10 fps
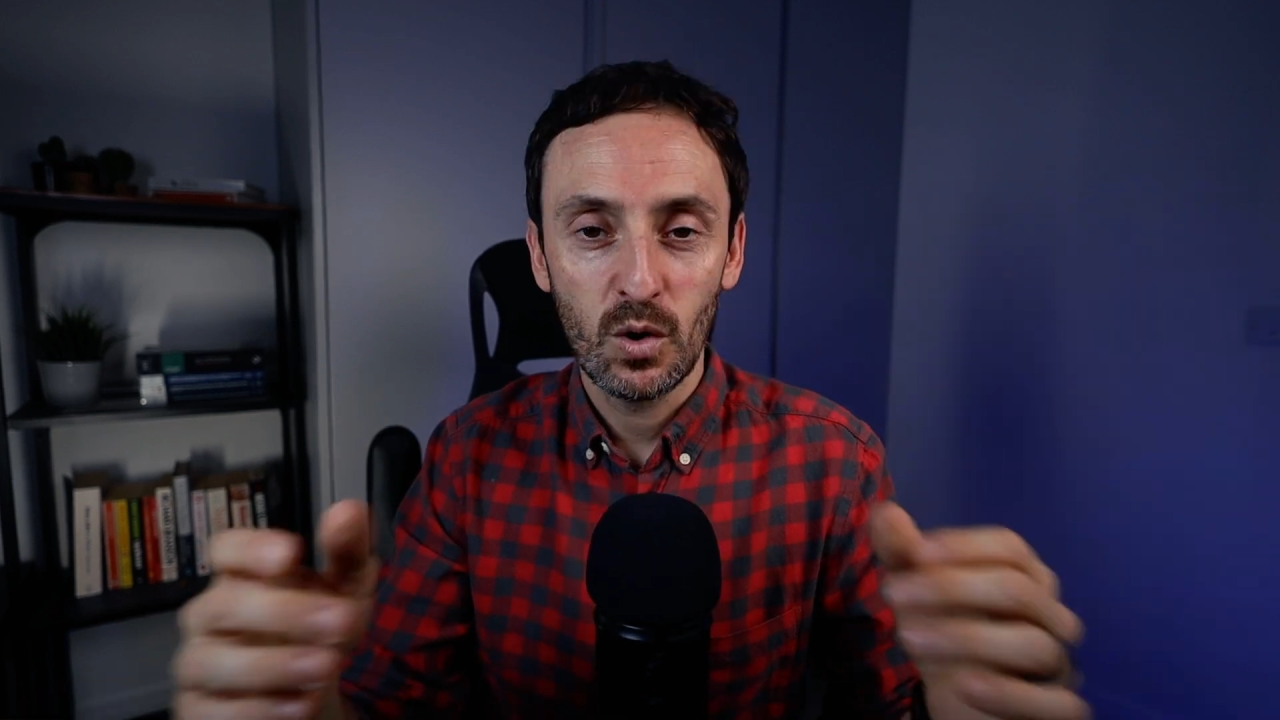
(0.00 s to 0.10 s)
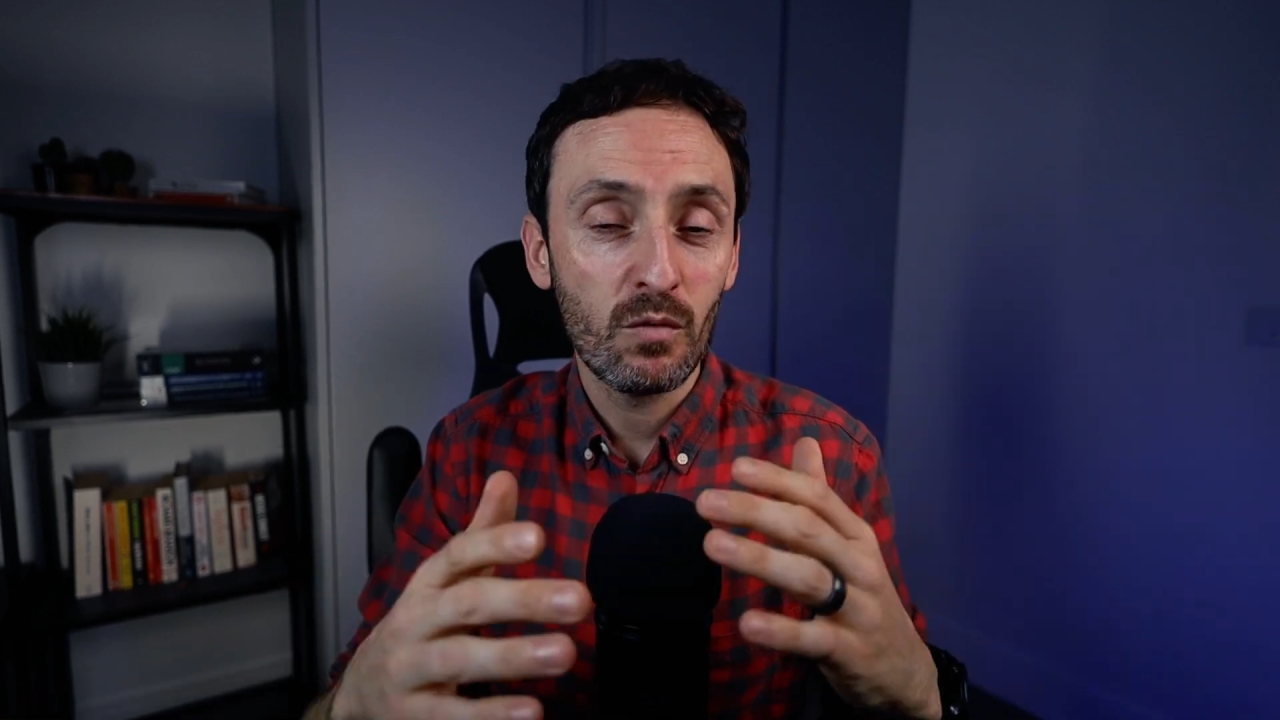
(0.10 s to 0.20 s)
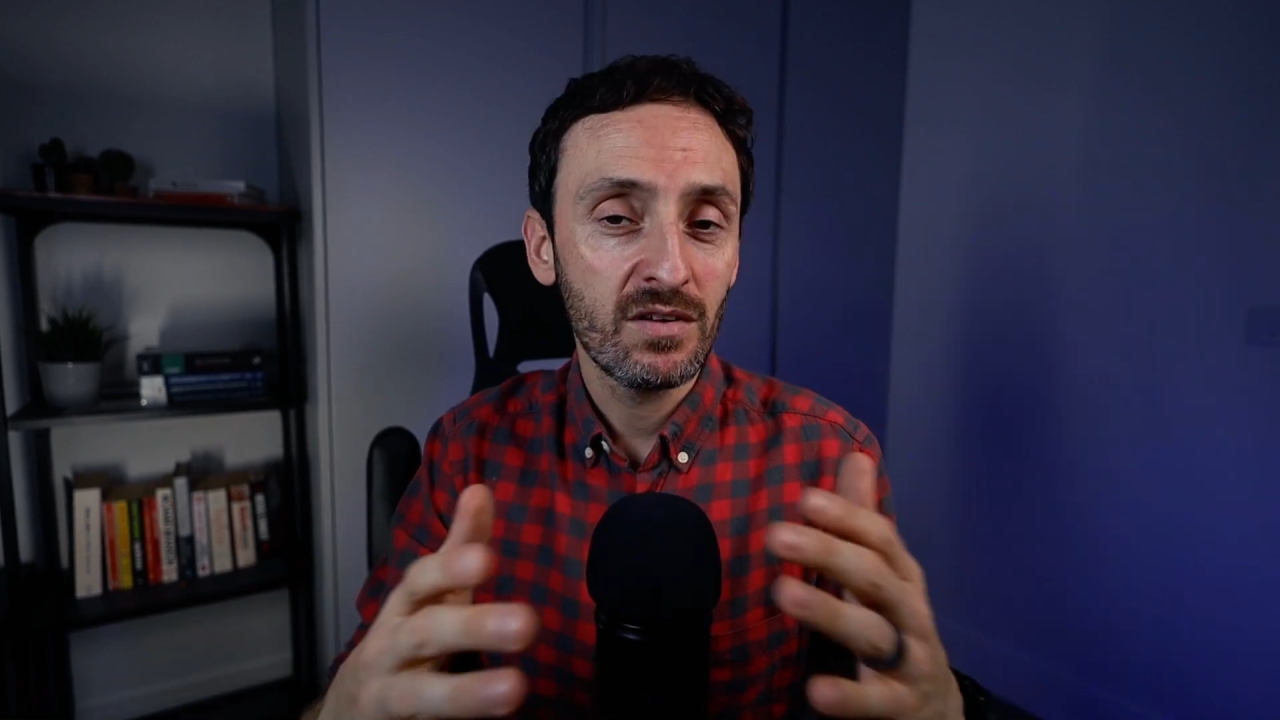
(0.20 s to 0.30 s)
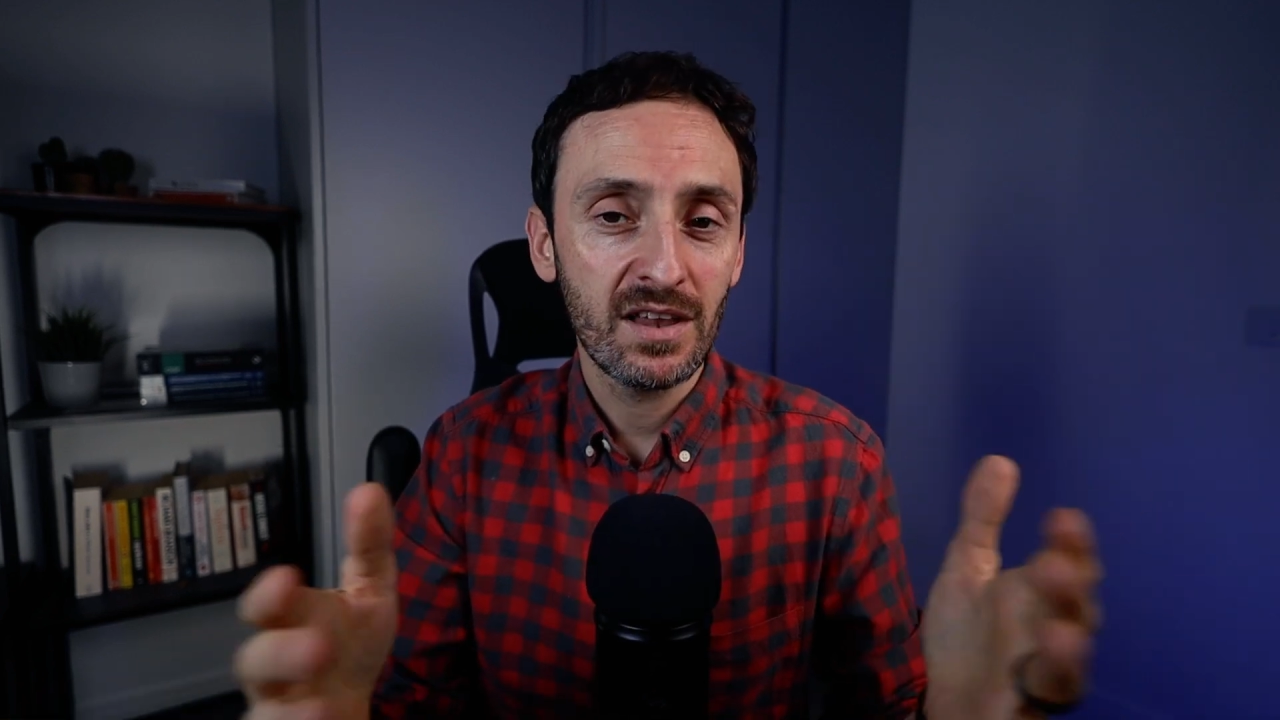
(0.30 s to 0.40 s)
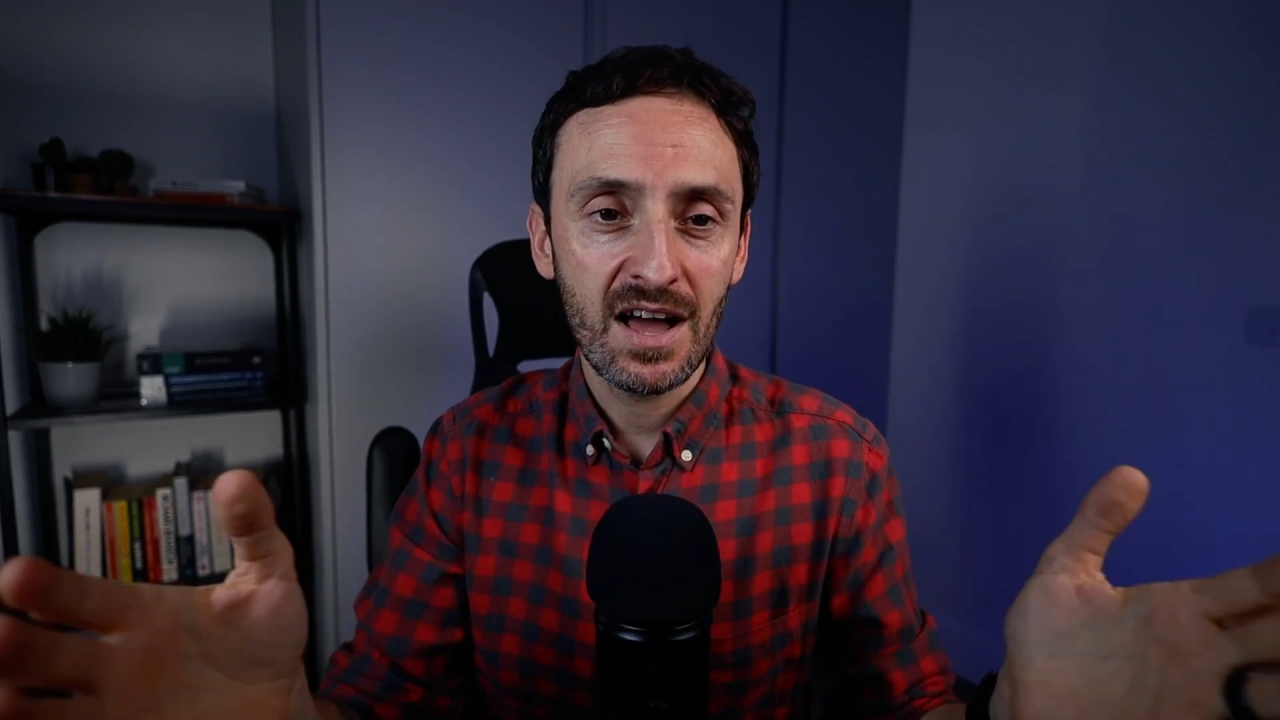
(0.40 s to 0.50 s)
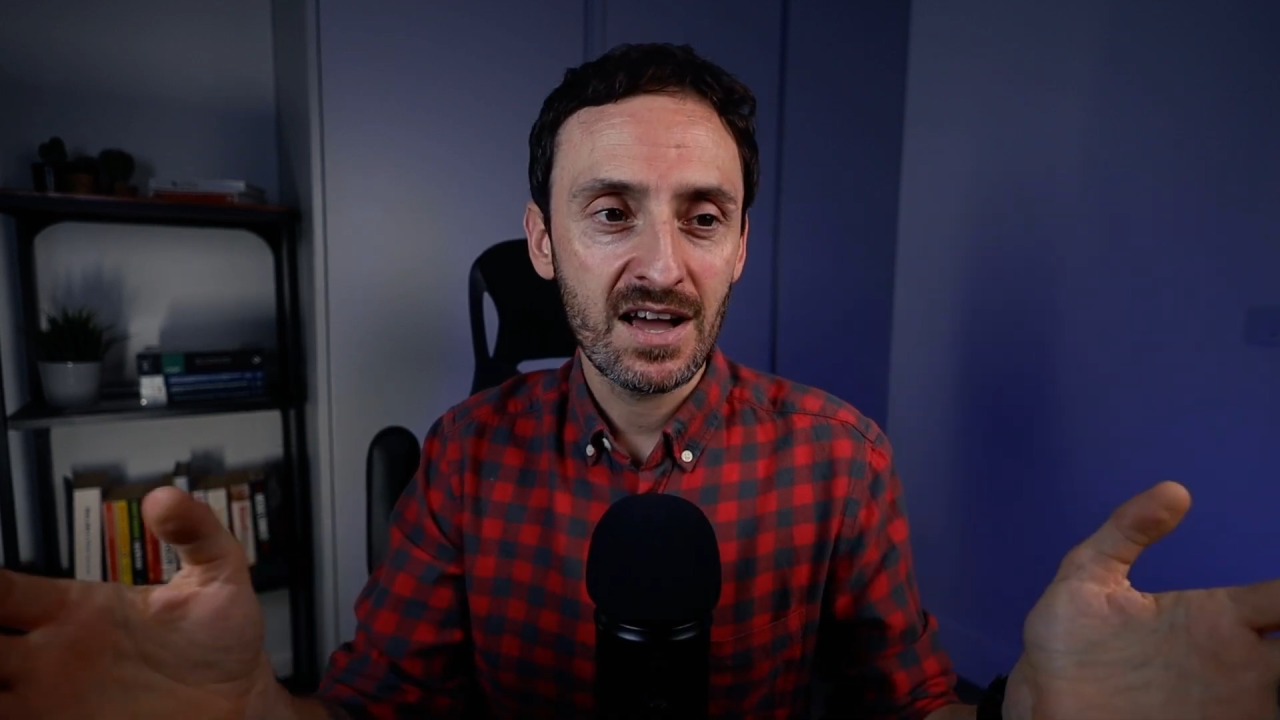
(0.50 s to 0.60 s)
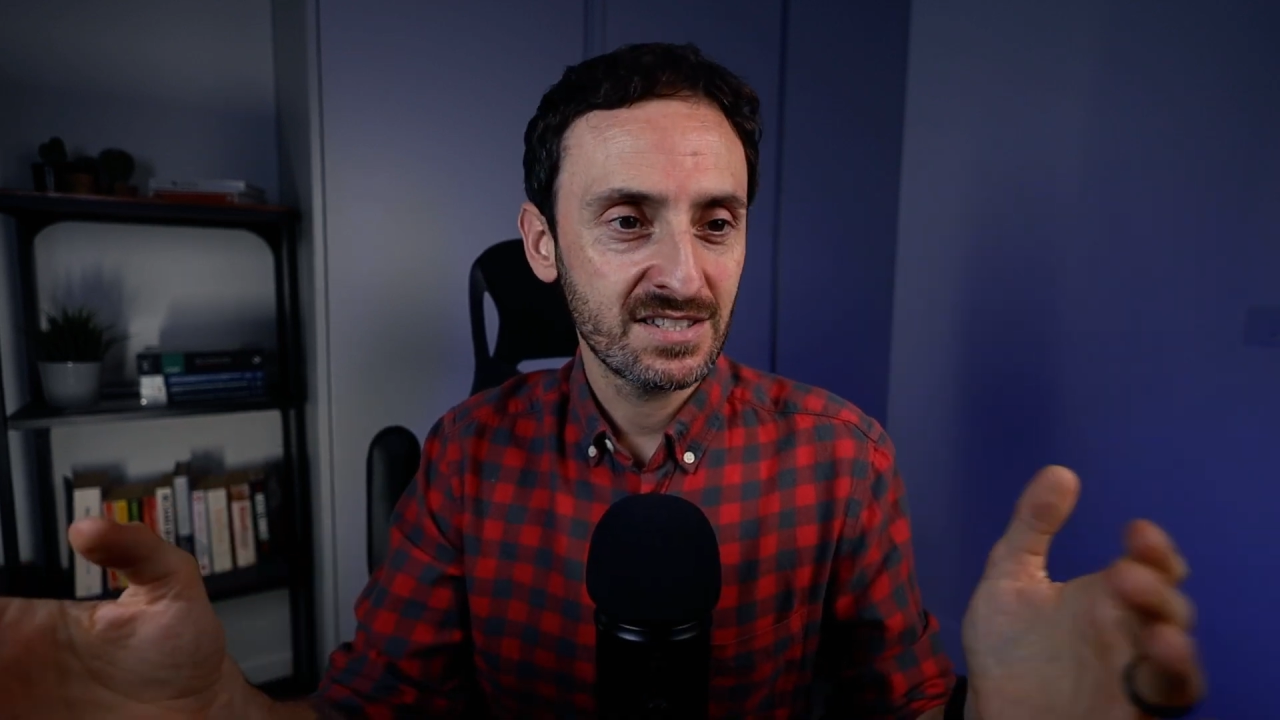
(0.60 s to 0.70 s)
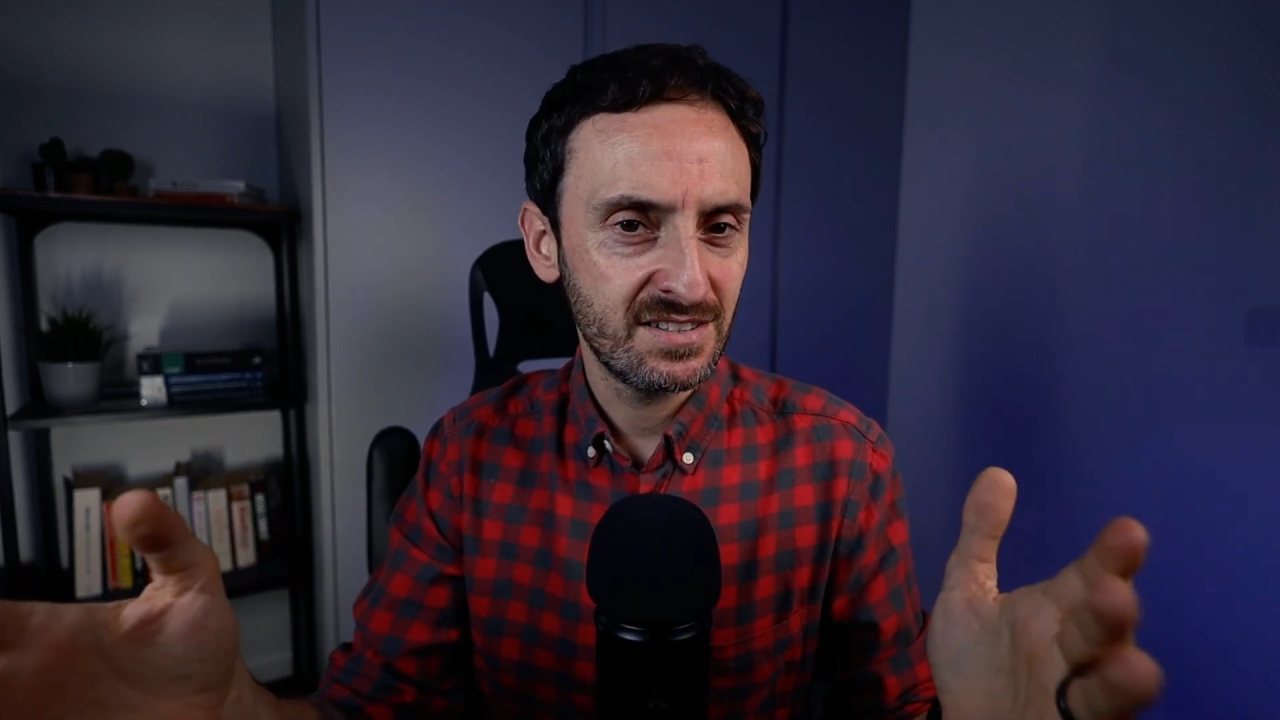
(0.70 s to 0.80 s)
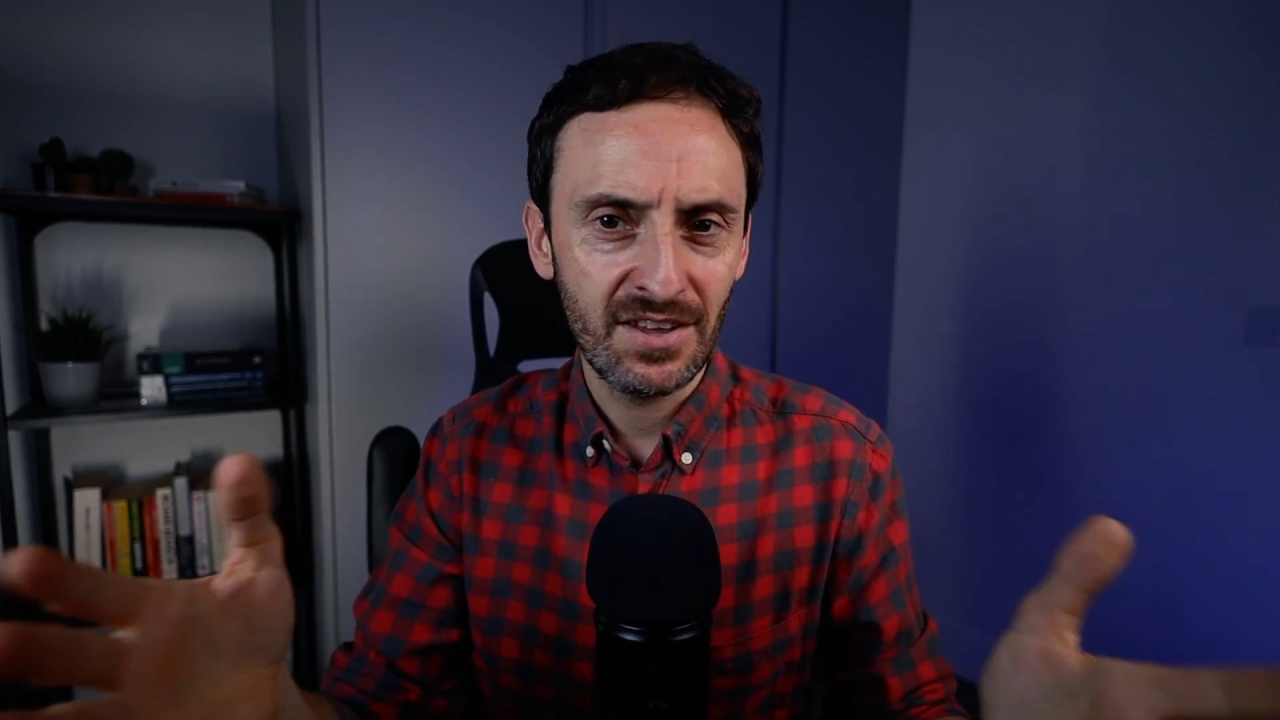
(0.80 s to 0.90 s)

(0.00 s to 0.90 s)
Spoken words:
Over the last